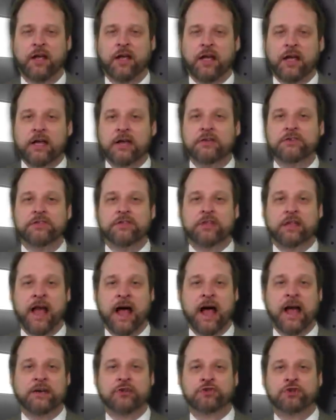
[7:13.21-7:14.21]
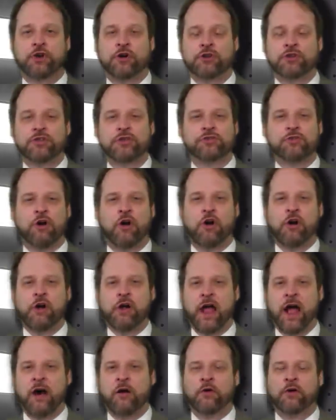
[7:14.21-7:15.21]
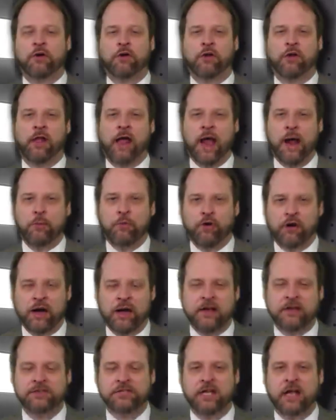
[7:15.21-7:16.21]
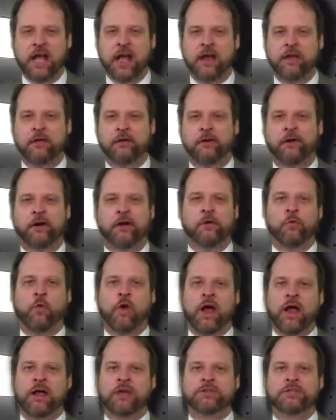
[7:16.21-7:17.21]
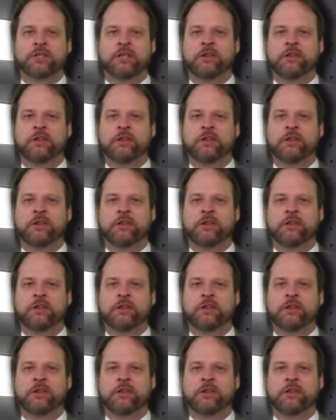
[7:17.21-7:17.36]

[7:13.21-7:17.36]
is that churches are now collaborating together in ways